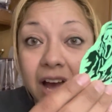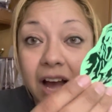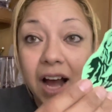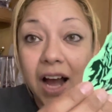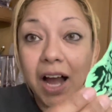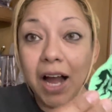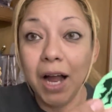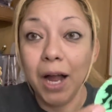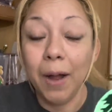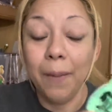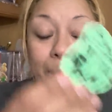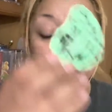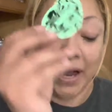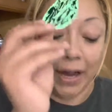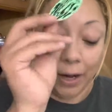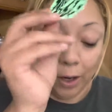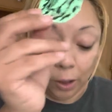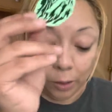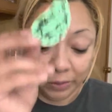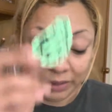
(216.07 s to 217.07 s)

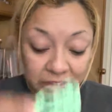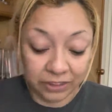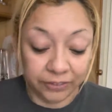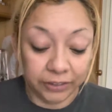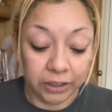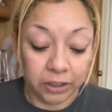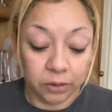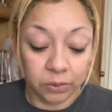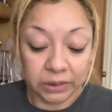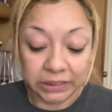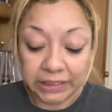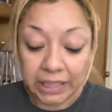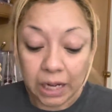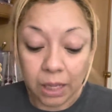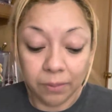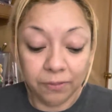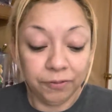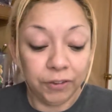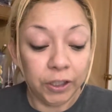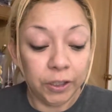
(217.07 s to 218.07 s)
I hope this video was
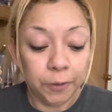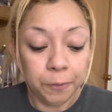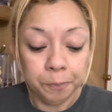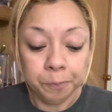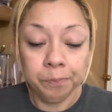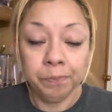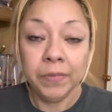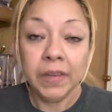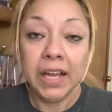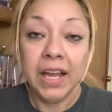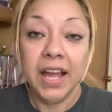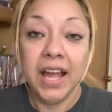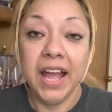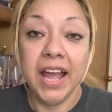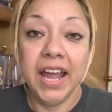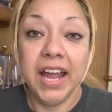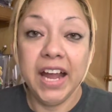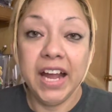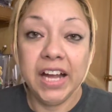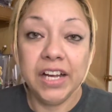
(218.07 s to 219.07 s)
helpful,
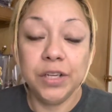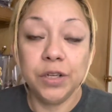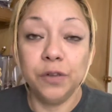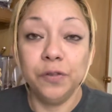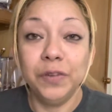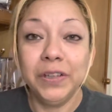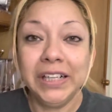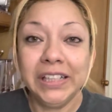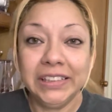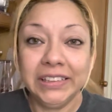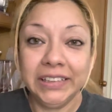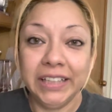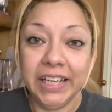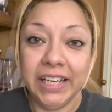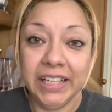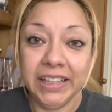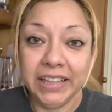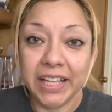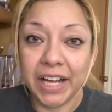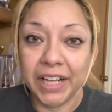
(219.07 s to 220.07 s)
and don't forget to
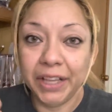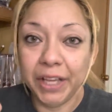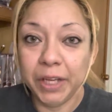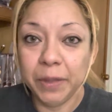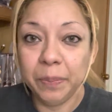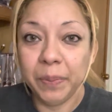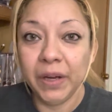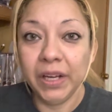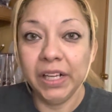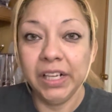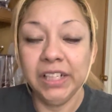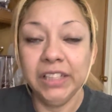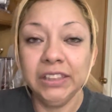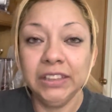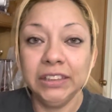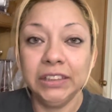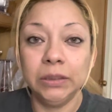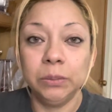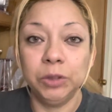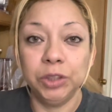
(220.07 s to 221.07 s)
hit that like
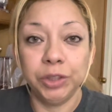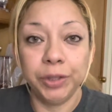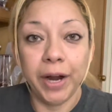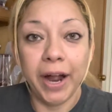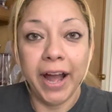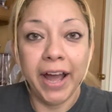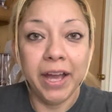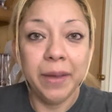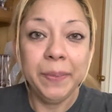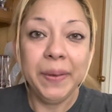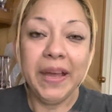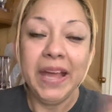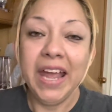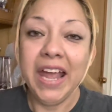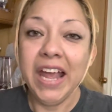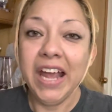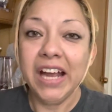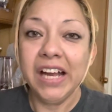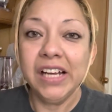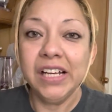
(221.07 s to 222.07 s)
button, subscribe,
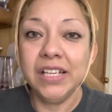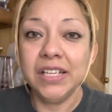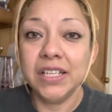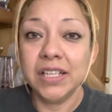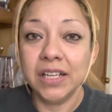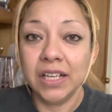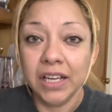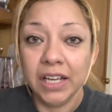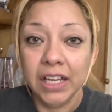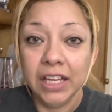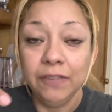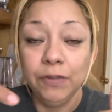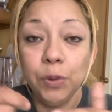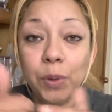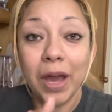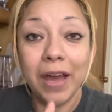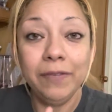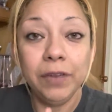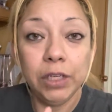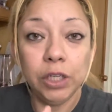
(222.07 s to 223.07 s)
and if you
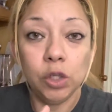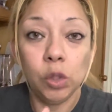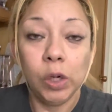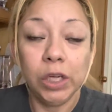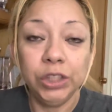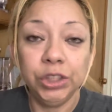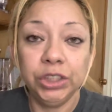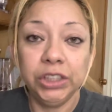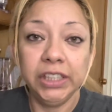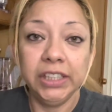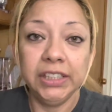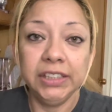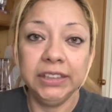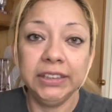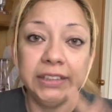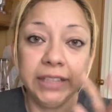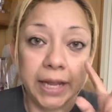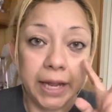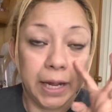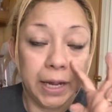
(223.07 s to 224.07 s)
have any
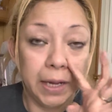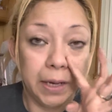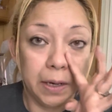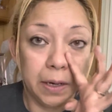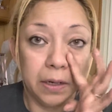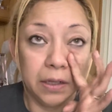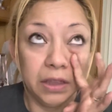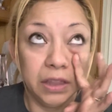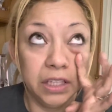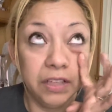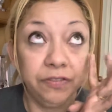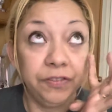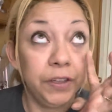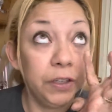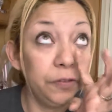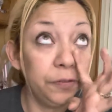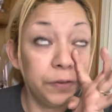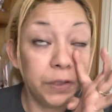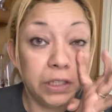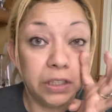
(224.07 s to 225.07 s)
questions,
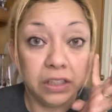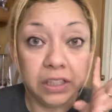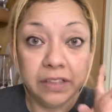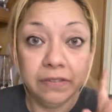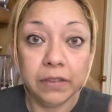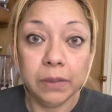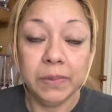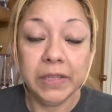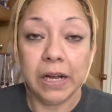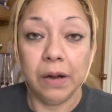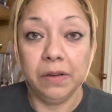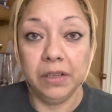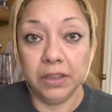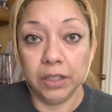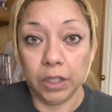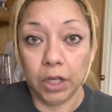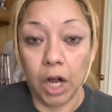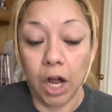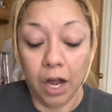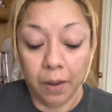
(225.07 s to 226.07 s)
feel free to leave them down in
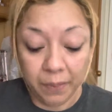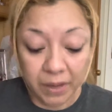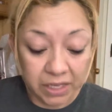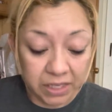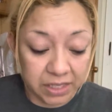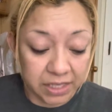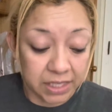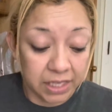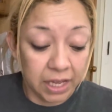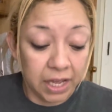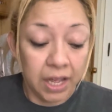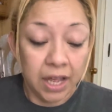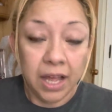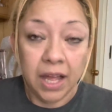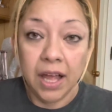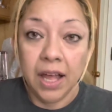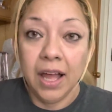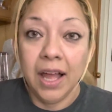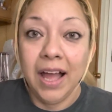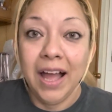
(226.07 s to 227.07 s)
the comments.
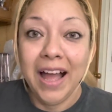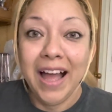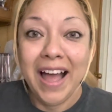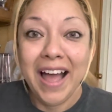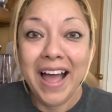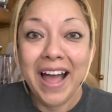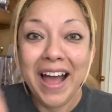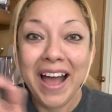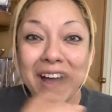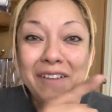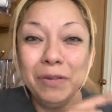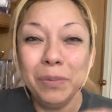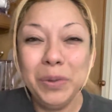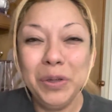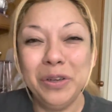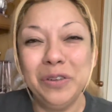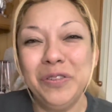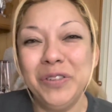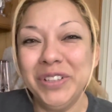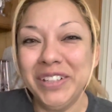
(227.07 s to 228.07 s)
Have a
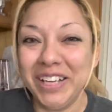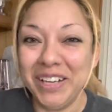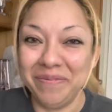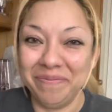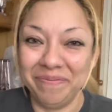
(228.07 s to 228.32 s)
beautiful day.